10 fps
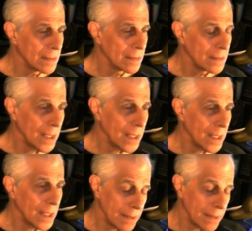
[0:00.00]
That's
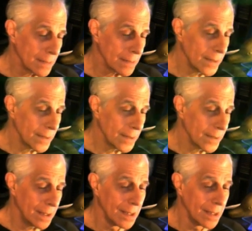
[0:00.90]
right.
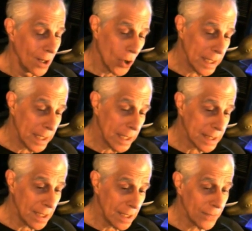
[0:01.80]
Or he could
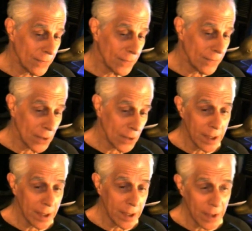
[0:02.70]
stay in Florida and
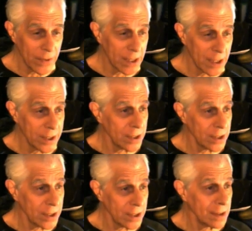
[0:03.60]
wait for
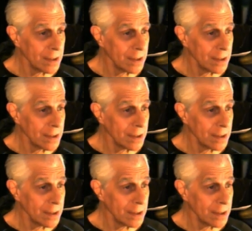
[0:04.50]
extradition